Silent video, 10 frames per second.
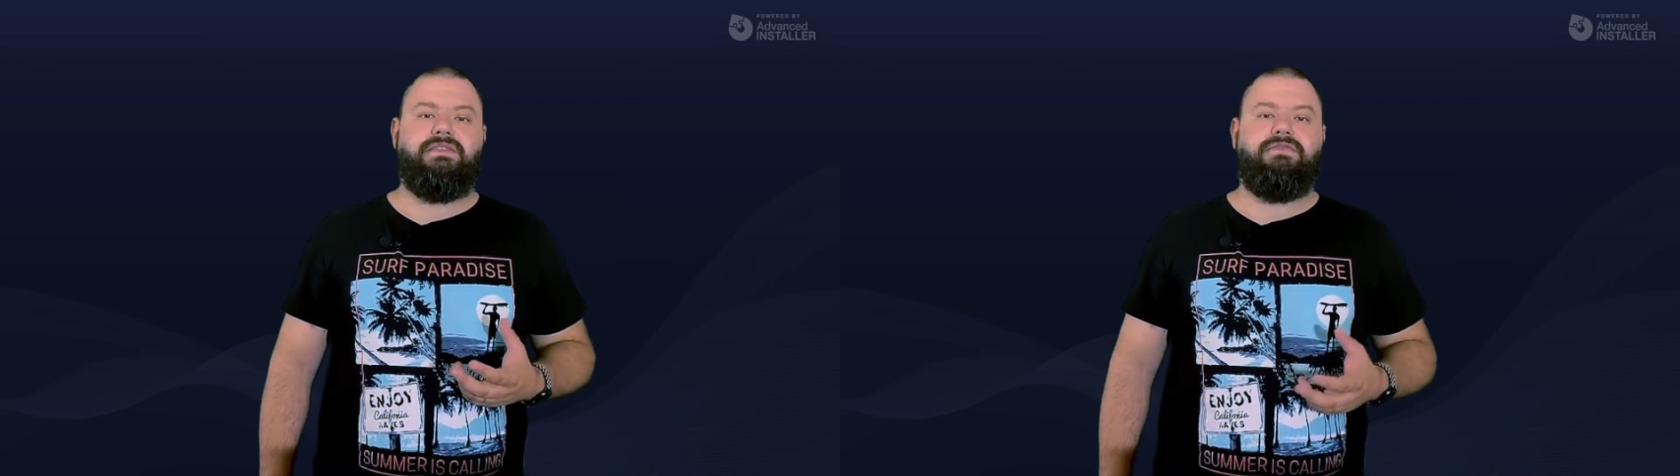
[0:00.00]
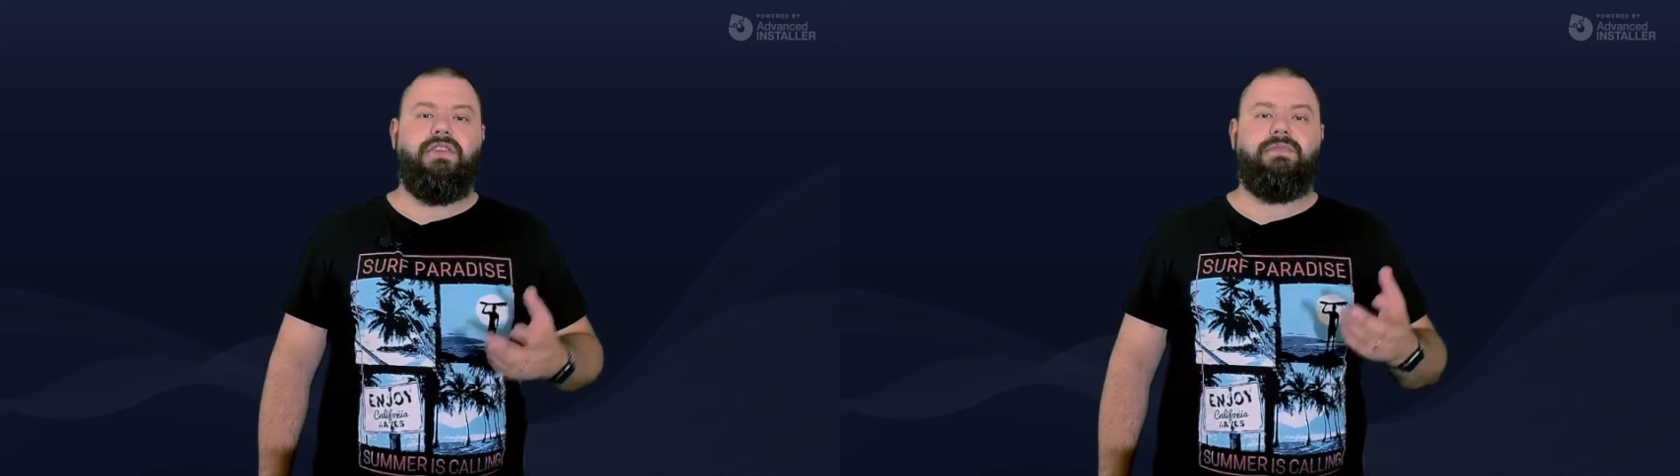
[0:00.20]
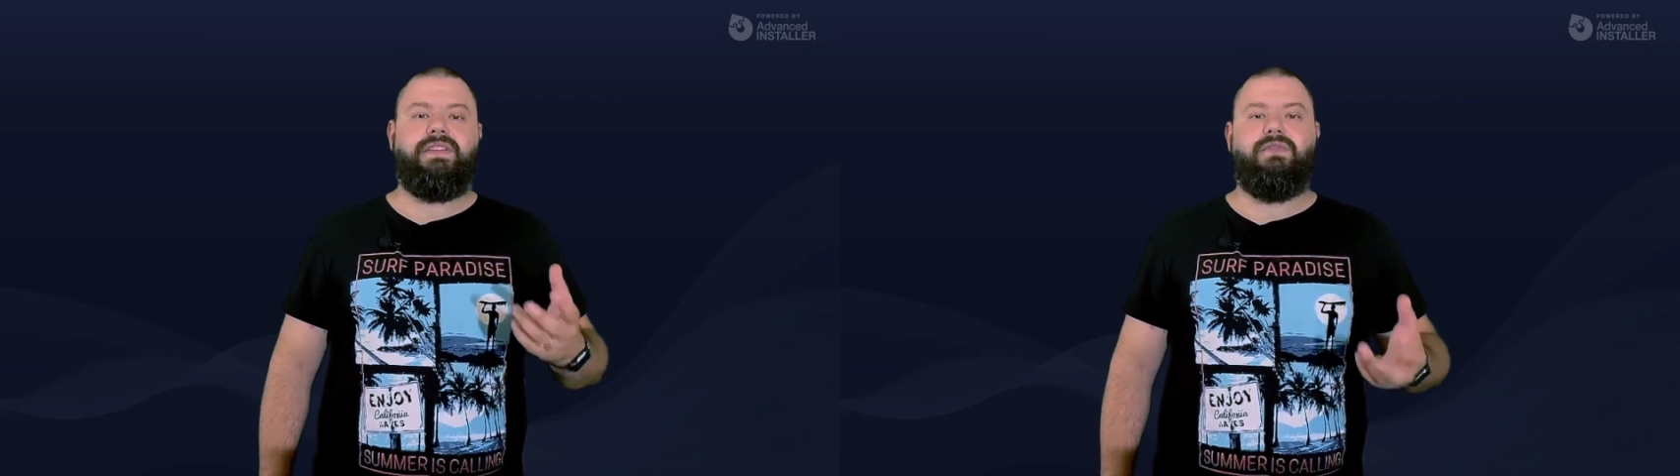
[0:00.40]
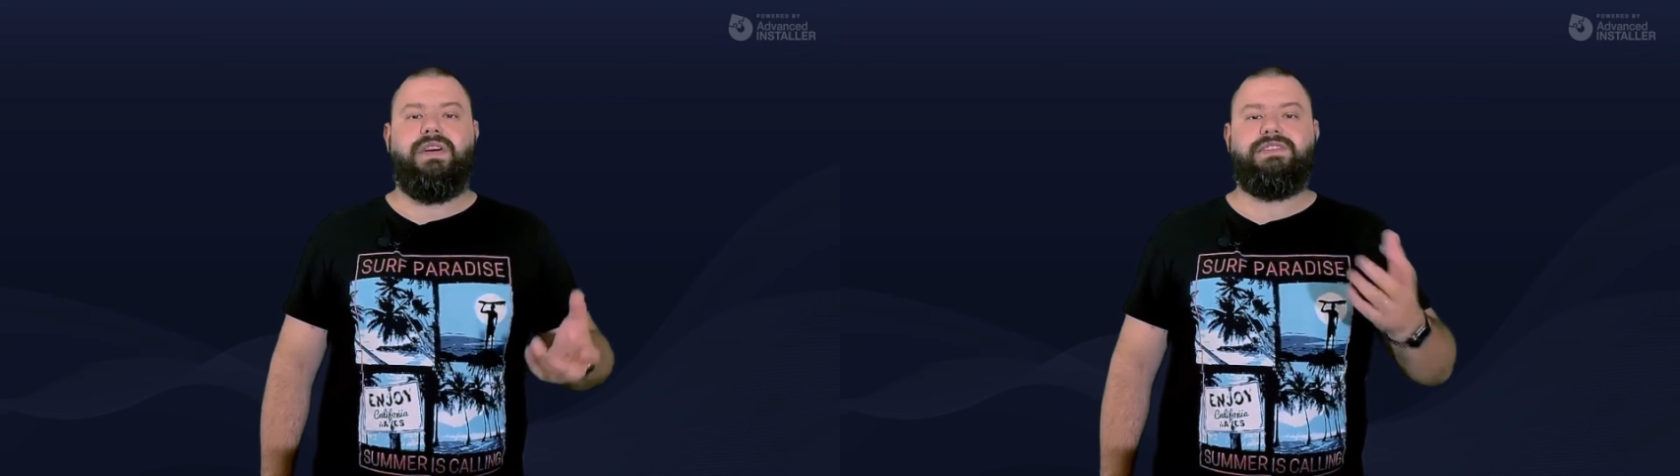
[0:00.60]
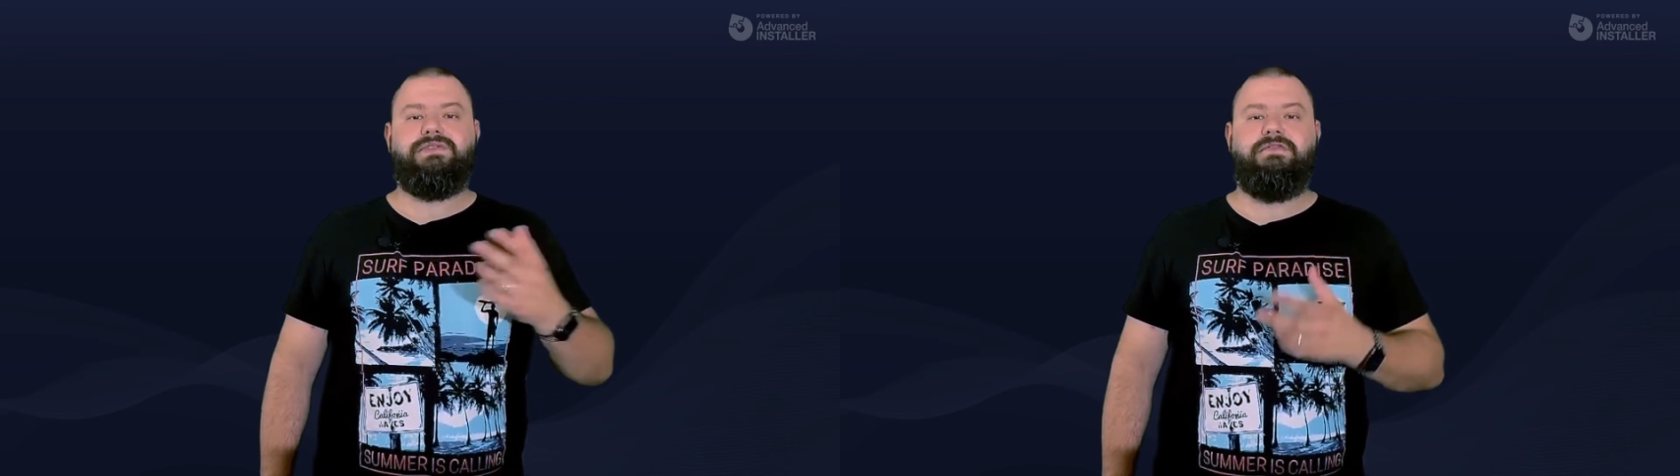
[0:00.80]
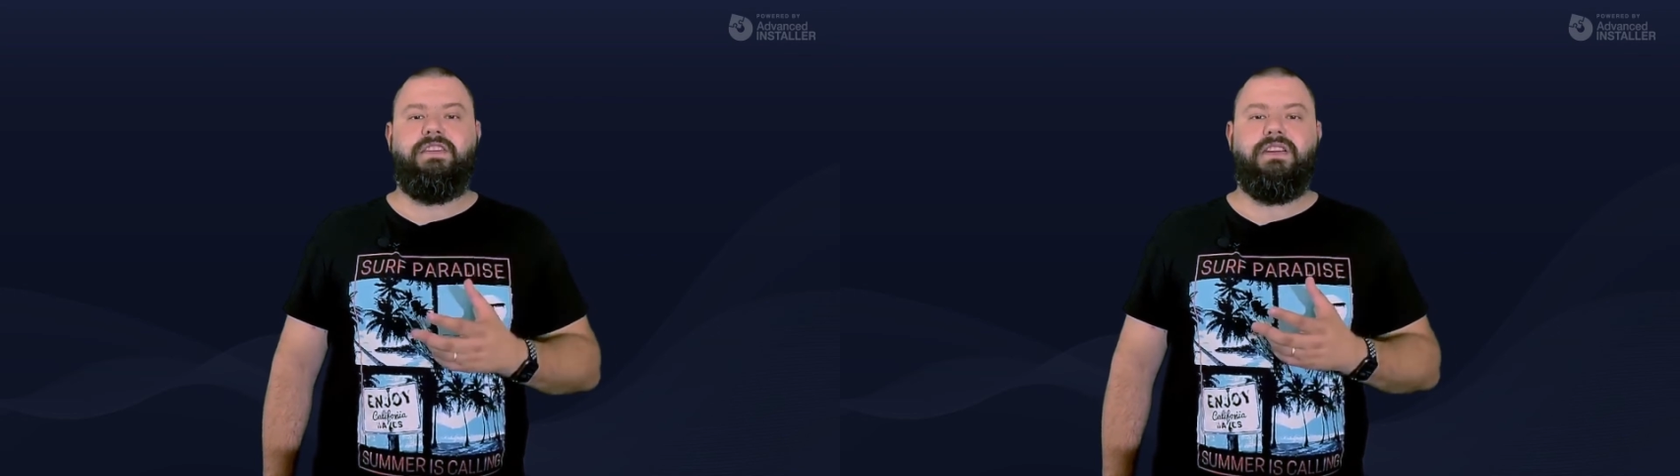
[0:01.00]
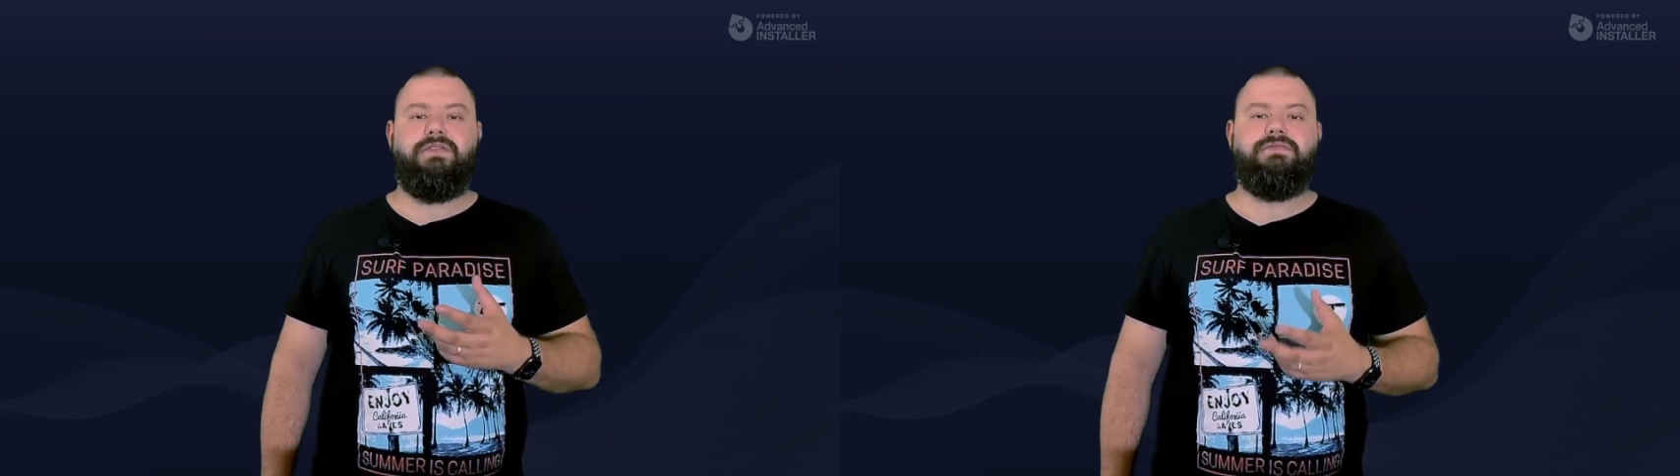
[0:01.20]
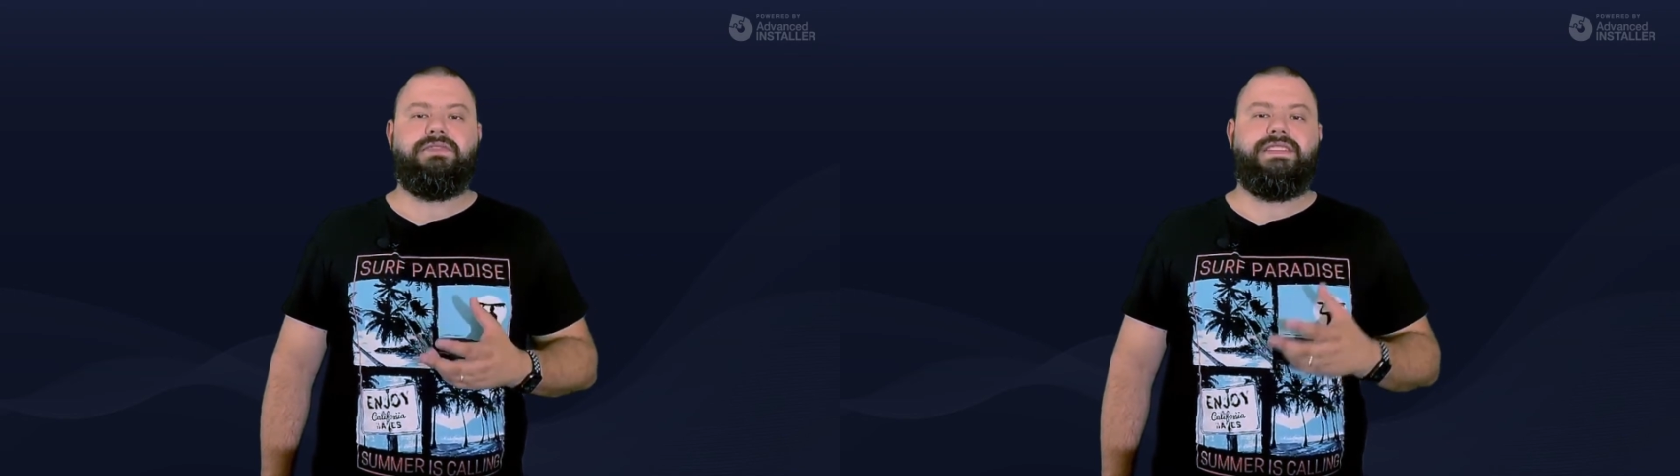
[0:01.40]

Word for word: from the ones to follow,